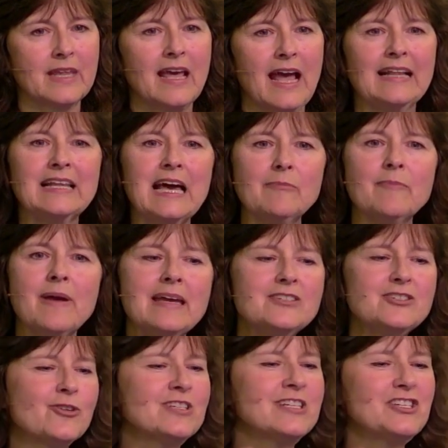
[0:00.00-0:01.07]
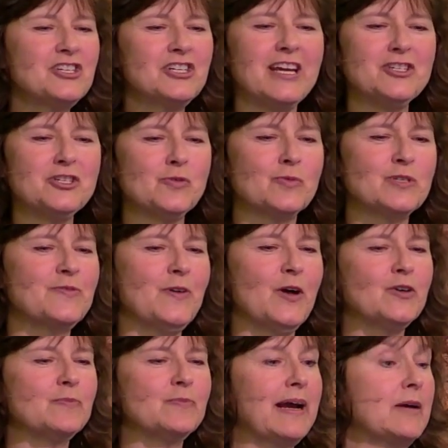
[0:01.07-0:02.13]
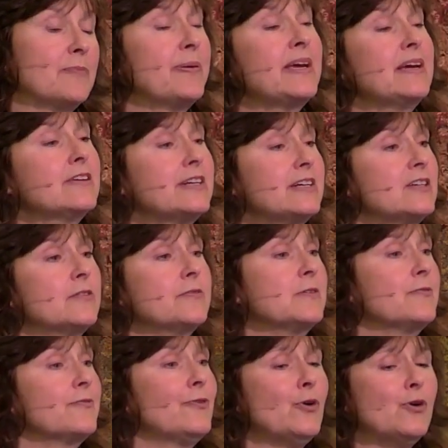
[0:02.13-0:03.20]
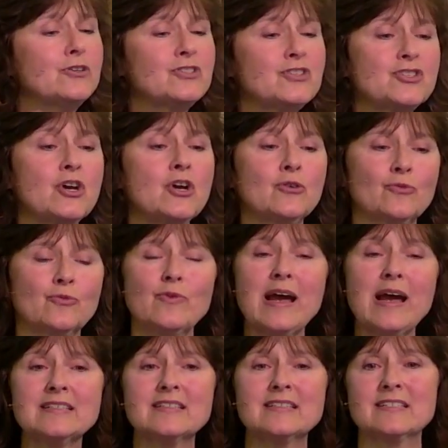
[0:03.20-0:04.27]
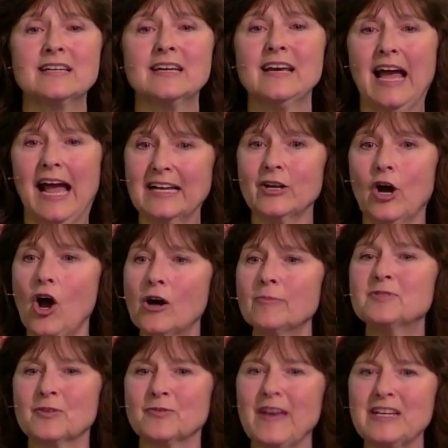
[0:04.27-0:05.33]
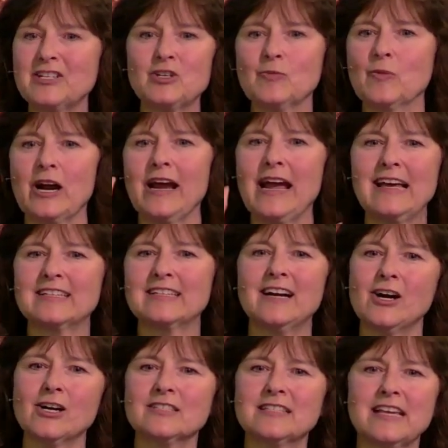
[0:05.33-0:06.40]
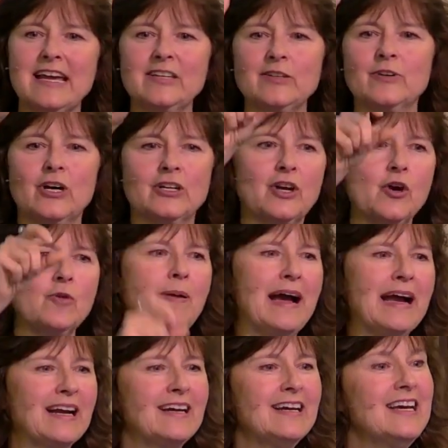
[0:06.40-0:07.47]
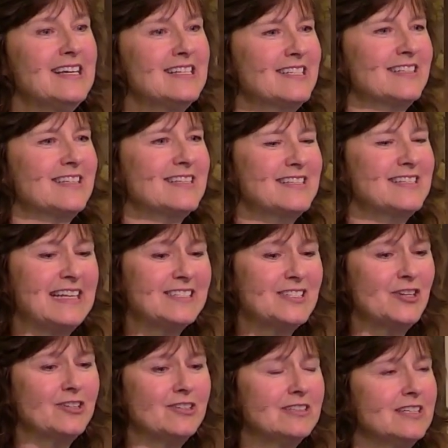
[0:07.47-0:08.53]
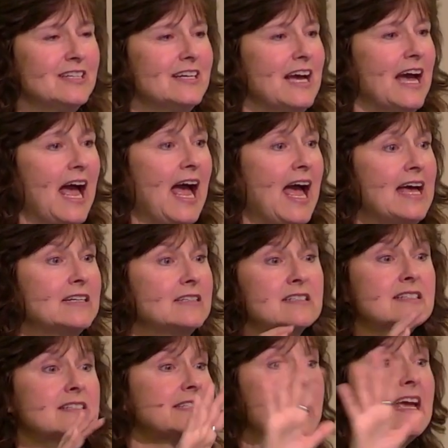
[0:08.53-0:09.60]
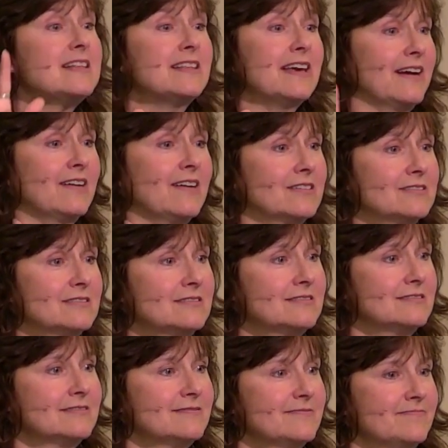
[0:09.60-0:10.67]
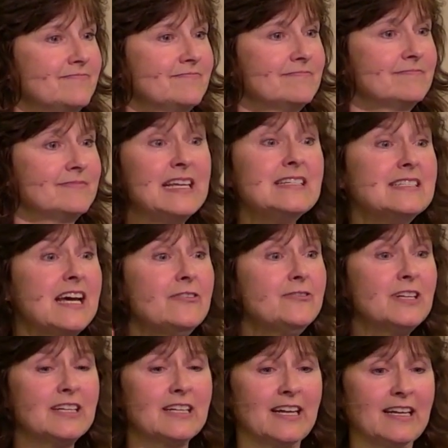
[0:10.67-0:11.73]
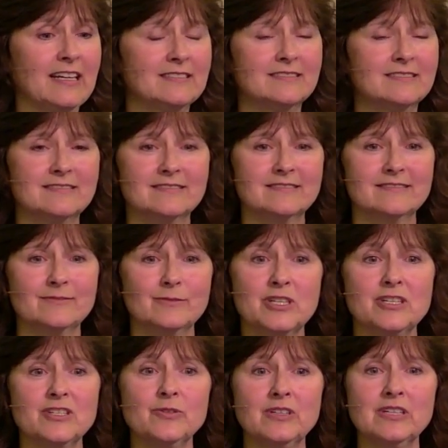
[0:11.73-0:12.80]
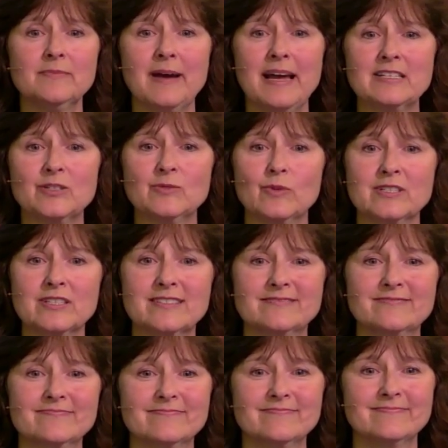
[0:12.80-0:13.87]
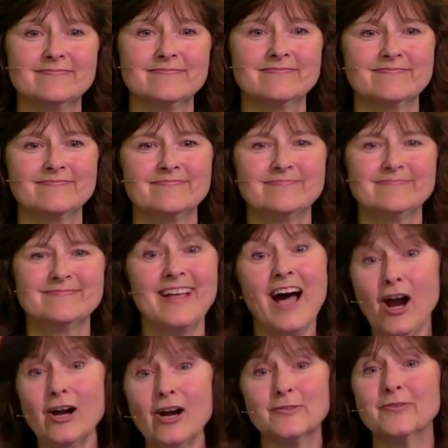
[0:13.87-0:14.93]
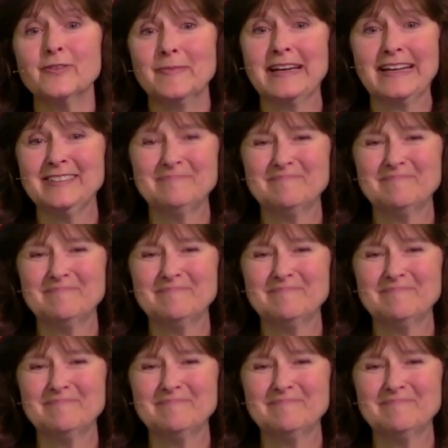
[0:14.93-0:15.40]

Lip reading: And that major initiation was followed by a period of enforced rest and observation where I had a card saying you've got to go back to the center and stay there indefinitely, which, as you can imagine, was hard for me.